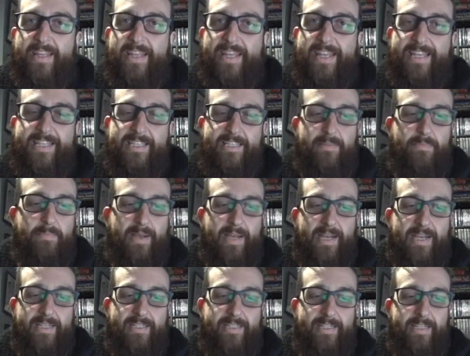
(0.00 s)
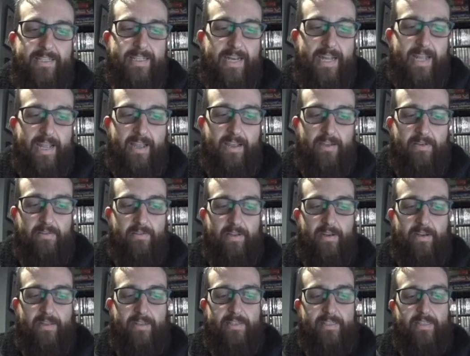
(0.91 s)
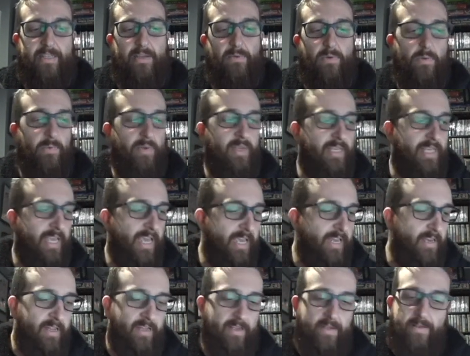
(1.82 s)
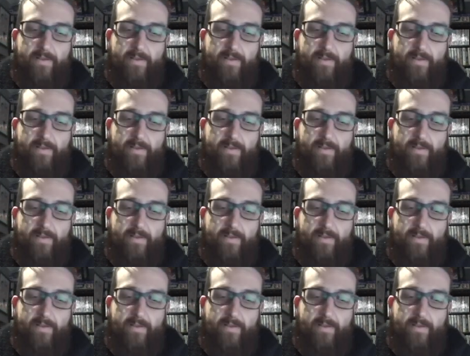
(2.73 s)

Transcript: these bastards now, and let's see what we get.